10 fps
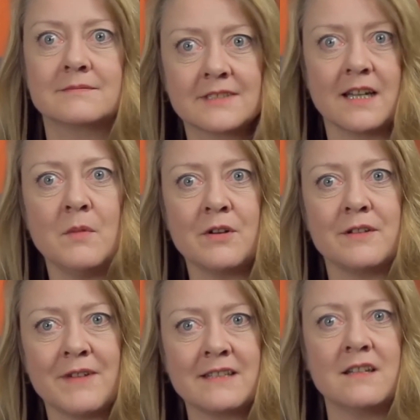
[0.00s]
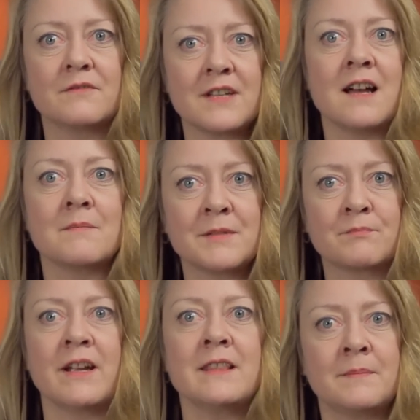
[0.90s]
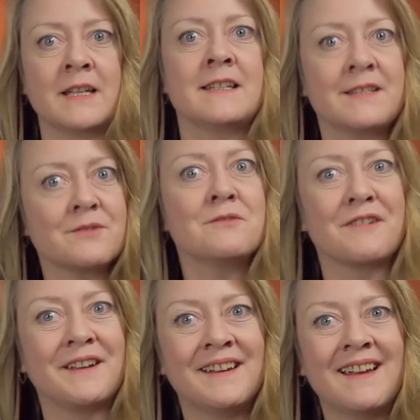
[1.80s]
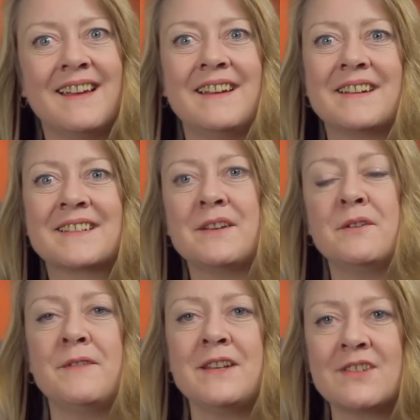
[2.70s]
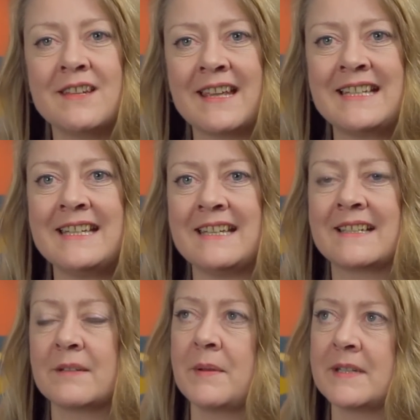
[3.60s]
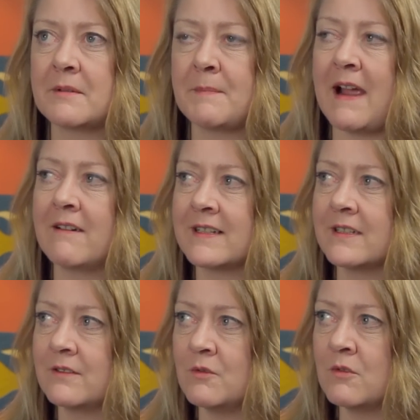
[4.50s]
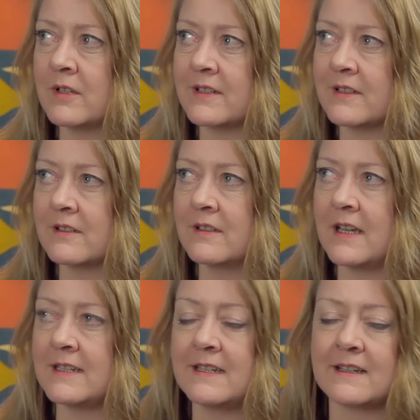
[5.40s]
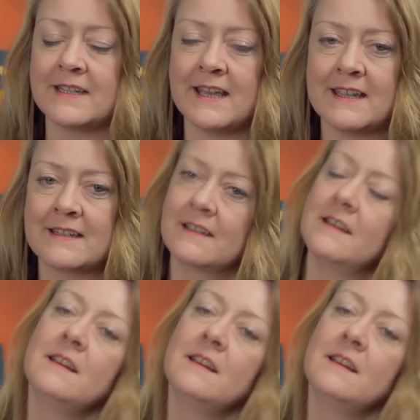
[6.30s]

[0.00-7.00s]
Come on, you've had enough time, just break the bloody story. So eventually they did. So we went up to Paris in August 1998.